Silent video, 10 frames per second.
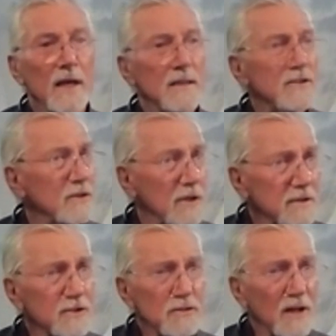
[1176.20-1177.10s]

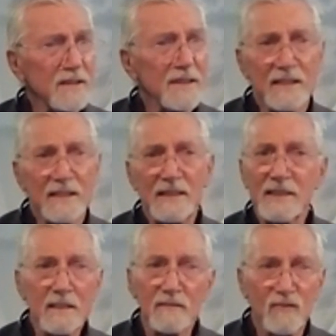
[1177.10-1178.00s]
Siddhartha tried that and he
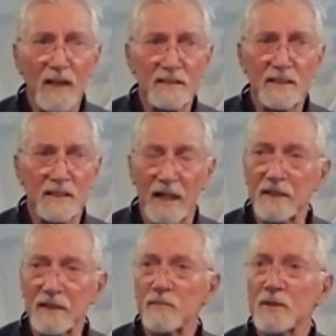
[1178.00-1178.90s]
didn't find
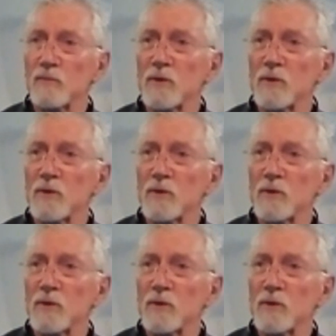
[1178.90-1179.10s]
enlightenment.